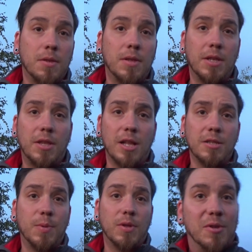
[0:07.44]

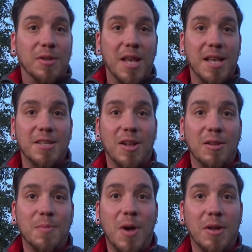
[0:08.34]
details, but today is all
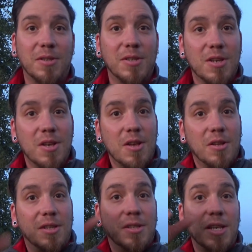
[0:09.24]
about
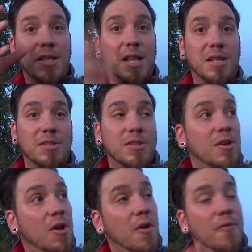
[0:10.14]
the details
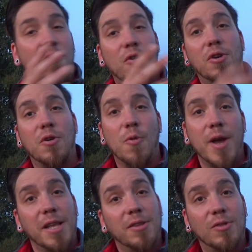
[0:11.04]
further
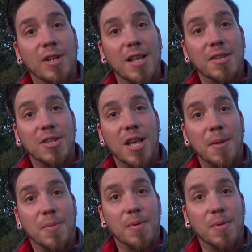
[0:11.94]
away into the landscape.